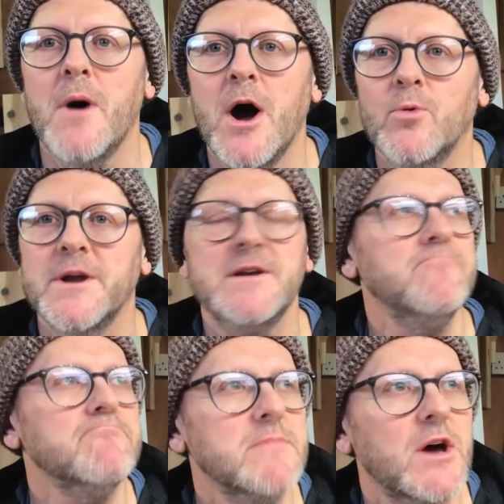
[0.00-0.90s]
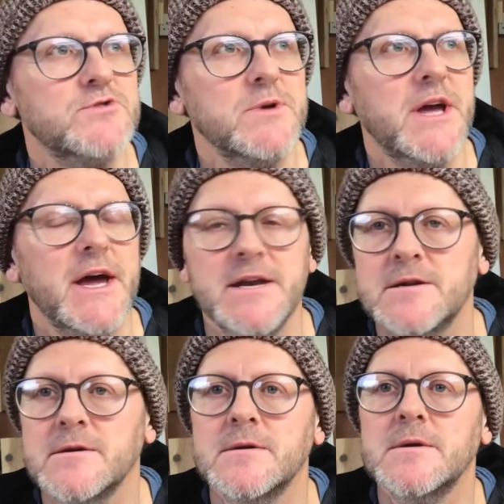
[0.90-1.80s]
Arwin, last weekend,